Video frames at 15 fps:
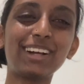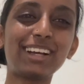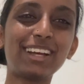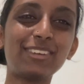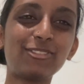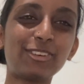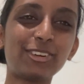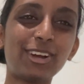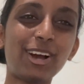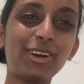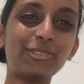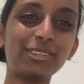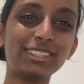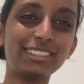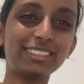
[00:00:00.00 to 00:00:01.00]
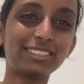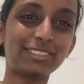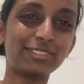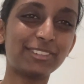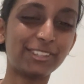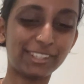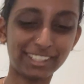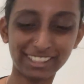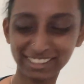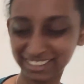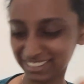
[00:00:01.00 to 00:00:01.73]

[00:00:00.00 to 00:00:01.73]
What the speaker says: I forgot what these are for.